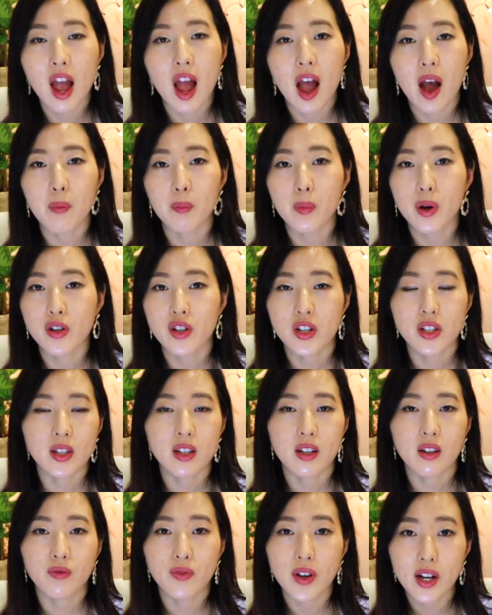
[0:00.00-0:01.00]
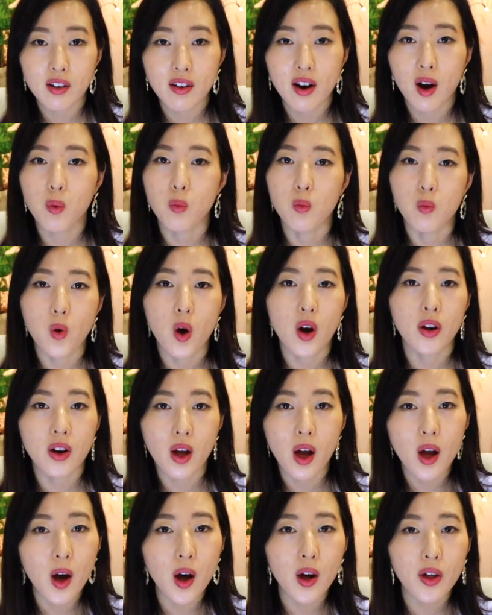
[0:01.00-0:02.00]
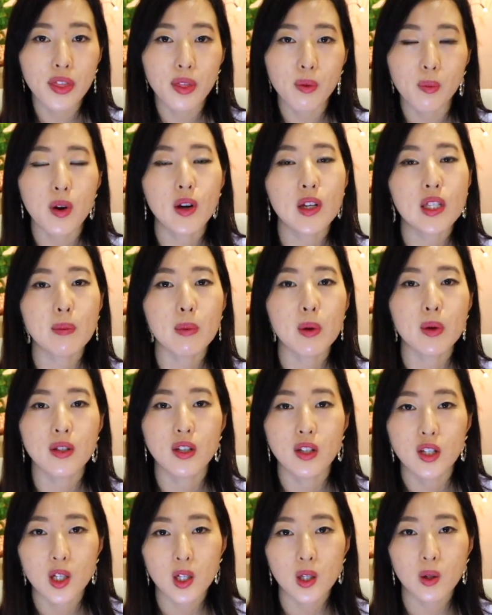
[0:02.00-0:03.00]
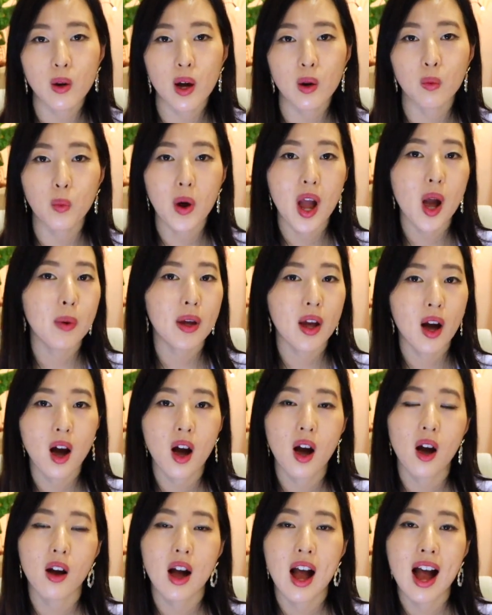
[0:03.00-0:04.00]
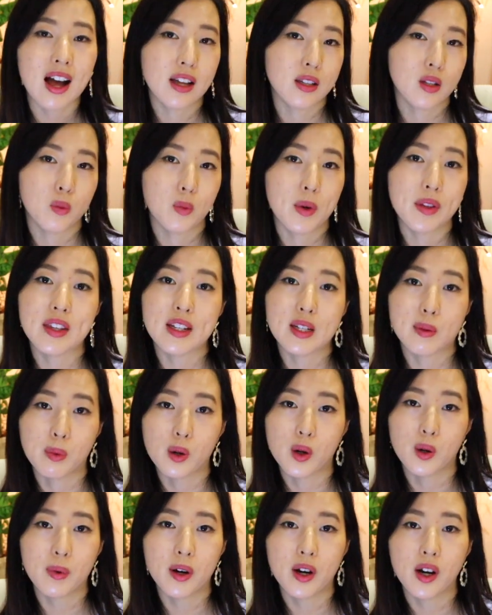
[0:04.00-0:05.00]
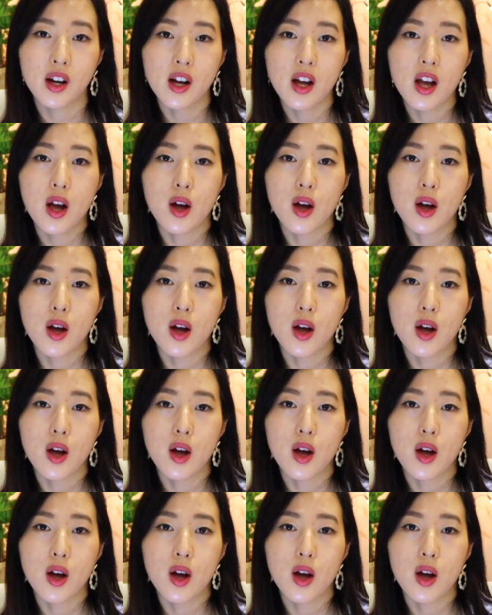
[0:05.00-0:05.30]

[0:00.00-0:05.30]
and we're just gonna figure out what on earth we're supposed to do and where we are at with the diploma.